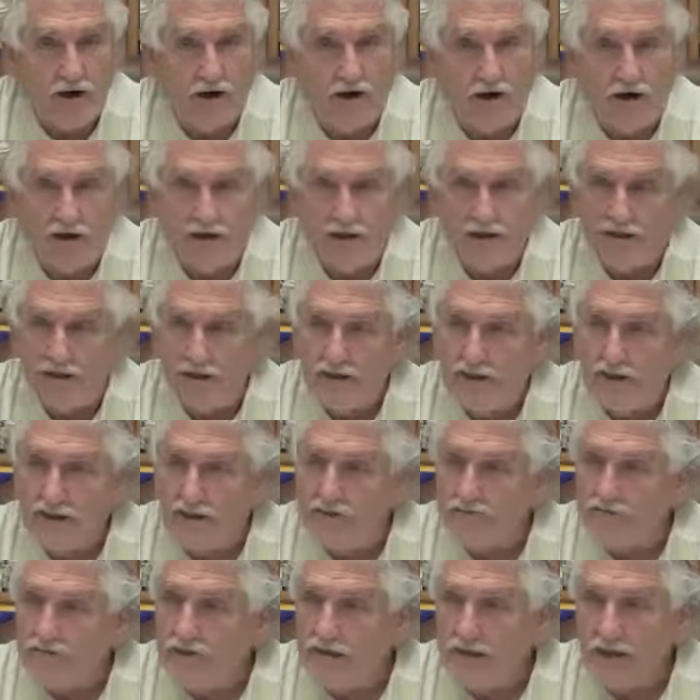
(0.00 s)
on.
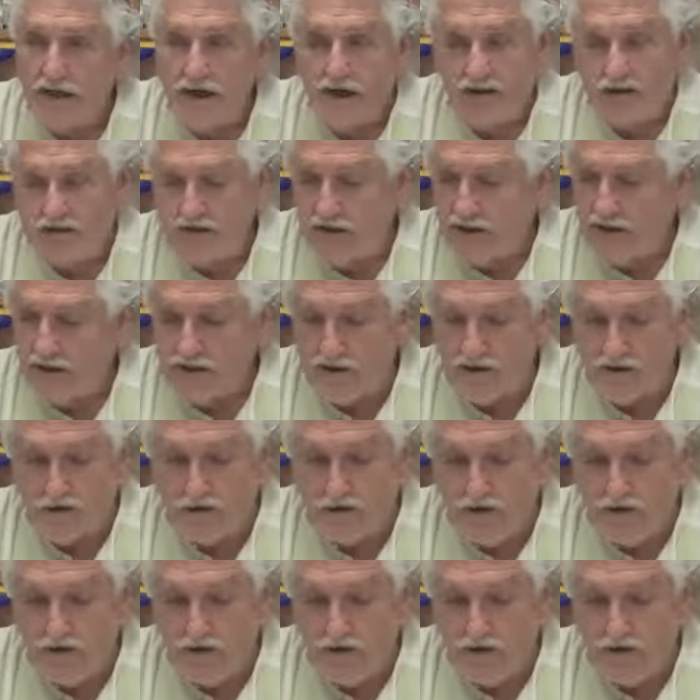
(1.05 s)
But I tell you